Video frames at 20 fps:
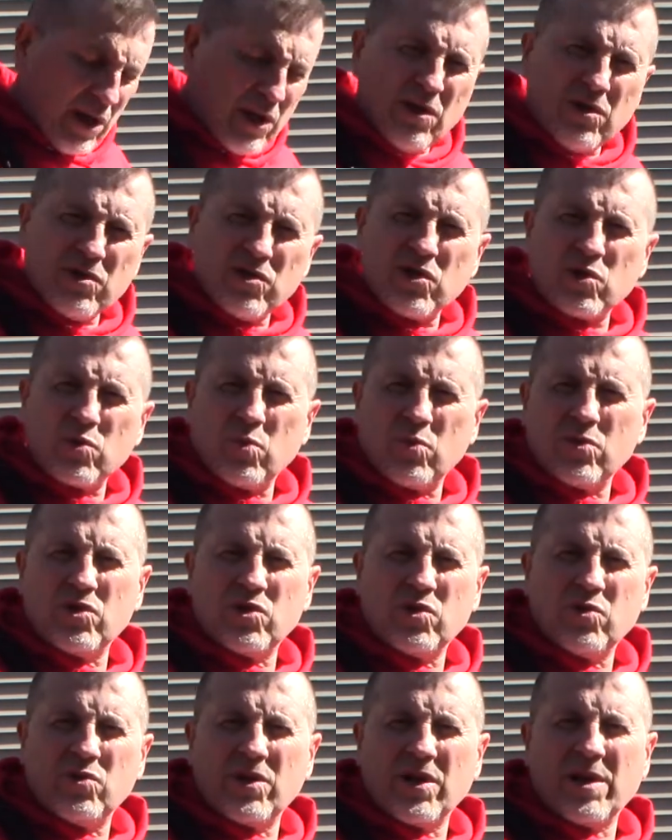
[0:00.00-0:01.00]
You know, just
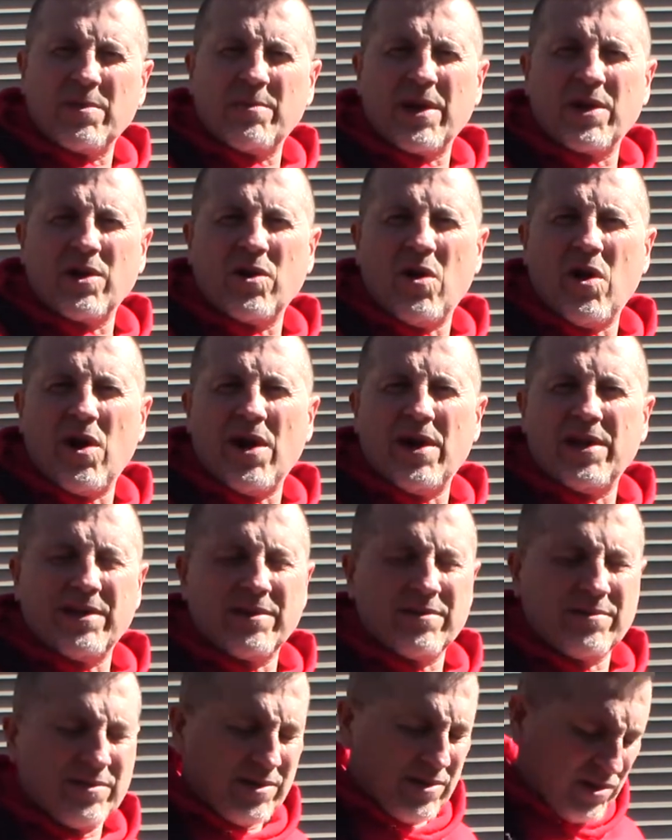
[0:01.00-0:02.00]
shooting in my yard
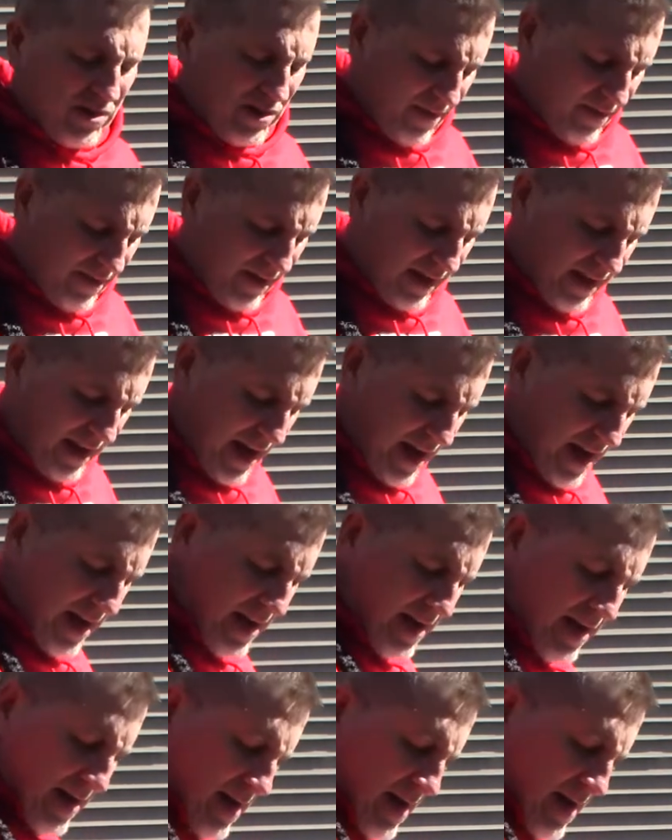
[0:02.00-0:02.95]
and stuff like that.